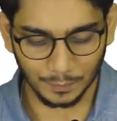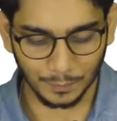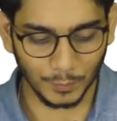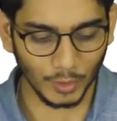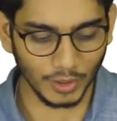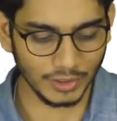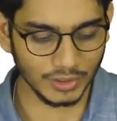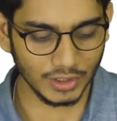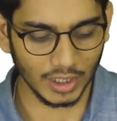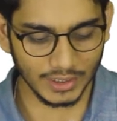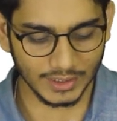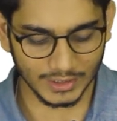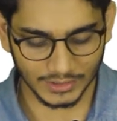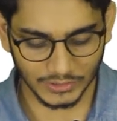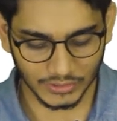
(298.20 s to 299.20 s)
post
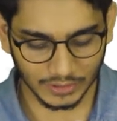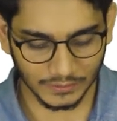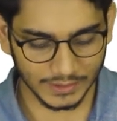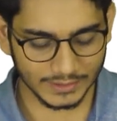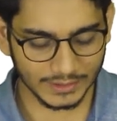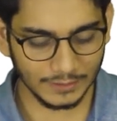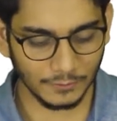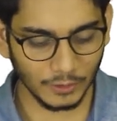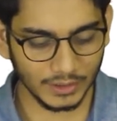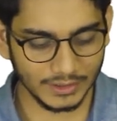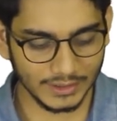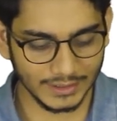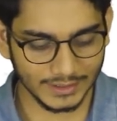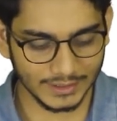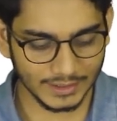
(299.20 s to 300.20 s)
order traversal for
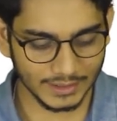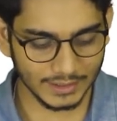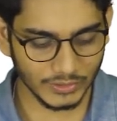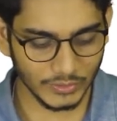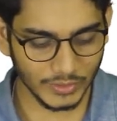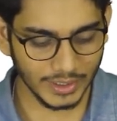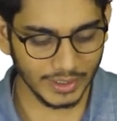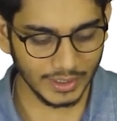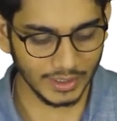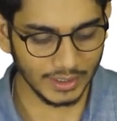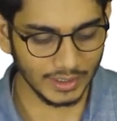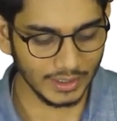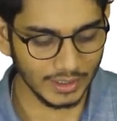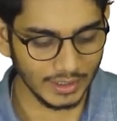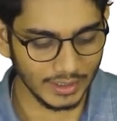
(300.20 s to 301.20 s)
this tree,
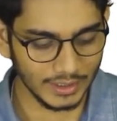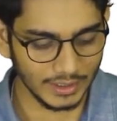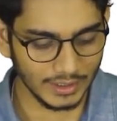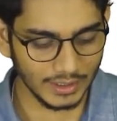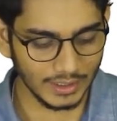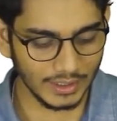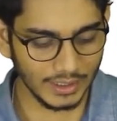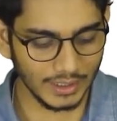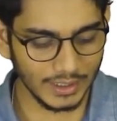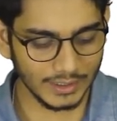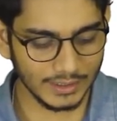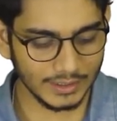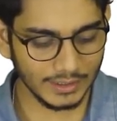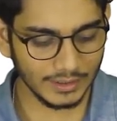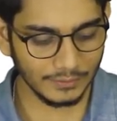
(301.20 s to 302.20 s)

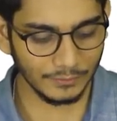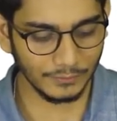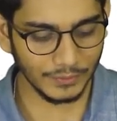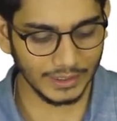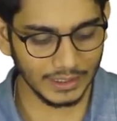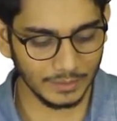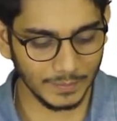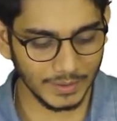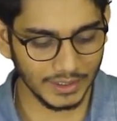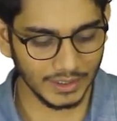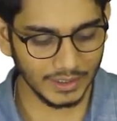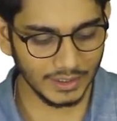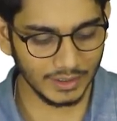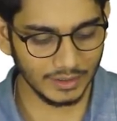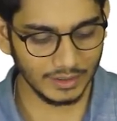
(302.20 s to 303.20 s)
it will be